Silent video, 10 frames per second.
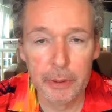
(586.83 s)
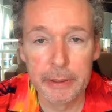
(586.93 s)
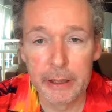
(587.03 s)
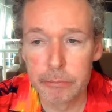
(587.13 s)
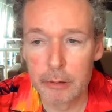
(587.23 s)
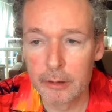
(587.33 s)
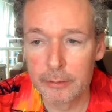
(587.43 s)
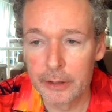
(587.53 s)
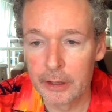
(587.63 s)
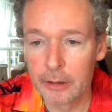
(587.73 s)
me about
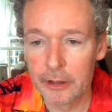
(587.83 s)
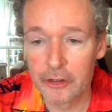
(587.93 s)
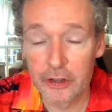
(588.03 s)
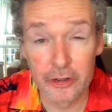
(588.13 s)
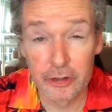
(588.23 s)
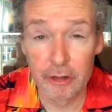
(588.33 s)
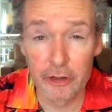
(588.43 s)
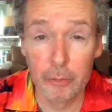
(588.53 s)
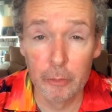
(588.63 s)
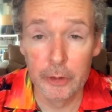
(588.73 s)
Pravda. It's just the
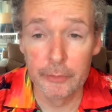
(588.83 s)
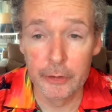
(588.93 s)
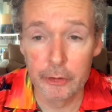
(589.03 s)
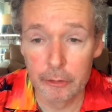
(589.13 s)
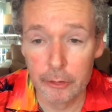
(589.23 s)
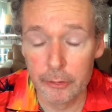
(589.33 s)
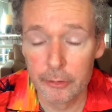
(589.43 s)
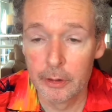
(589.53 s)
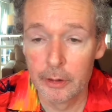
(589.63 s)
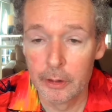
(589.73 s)
Russian word for
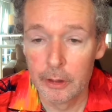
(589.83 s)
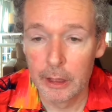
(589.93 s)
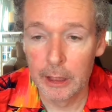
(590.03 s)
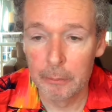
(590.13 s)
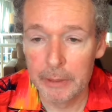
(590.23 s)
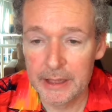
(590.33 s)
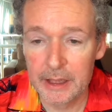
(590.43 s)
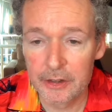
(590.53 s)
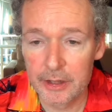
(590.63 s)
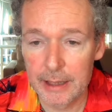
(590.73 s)
truth. He
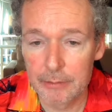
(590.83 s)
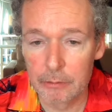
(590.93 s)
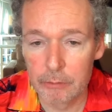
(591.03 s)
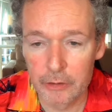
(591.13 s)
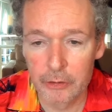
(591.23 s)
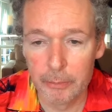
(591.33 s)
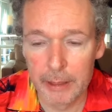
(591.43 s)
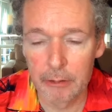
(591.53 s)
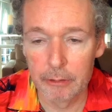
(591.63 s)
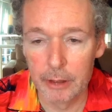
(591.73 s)
doesn't have a Russian
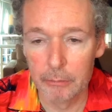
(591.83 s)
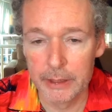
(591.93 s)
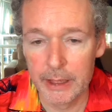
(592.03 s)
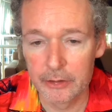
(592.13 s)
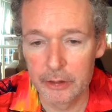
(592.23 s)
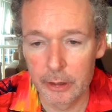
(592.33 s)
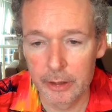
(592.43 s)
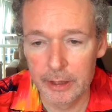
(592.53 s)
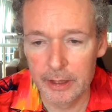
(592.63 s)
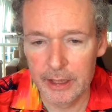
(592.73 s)
background, but he has
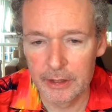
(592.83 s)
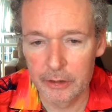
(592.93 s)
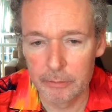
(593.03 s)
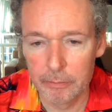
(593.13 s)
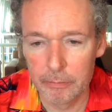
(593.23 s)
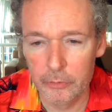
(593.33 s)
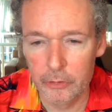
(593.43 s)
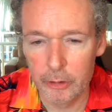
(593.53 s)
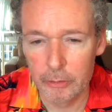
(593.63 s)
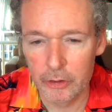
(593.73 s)
a
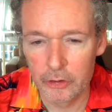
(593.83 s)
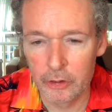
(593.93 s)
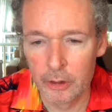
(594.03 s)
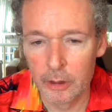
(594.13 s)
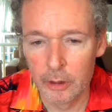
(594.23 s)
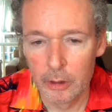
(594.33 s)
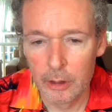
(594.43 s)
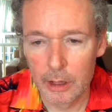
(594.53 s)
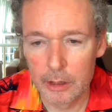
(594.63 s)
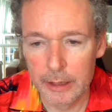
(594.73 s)
Jewish
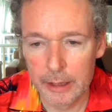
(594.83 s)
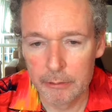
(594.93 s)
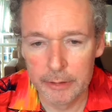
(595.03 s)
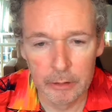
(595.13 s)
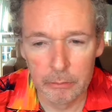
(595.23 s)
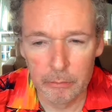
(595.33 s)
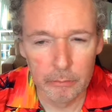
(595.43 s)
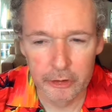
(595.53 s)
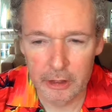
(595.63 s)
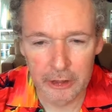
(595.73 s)

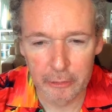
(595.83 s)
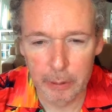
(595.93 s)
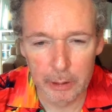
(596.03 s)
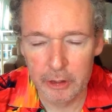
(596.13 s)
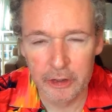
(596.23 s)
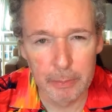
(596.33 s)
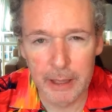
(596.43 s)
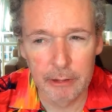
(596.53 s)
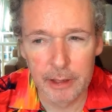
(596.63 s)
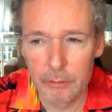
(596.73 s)
Hungarian/Polish
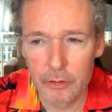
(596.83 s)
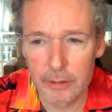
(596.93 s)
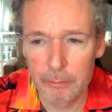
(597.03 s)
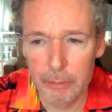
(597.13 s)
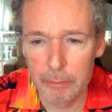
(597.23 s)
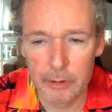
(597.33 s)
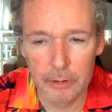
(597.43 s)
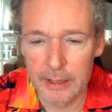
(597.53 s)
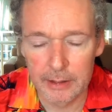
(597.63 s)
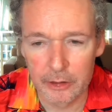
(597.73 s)
background or something,
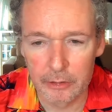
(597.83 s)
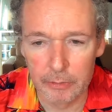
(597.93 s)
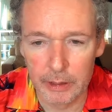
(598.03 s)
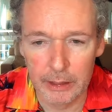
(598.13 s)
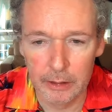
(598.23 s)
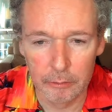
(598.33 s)
but that doesn't really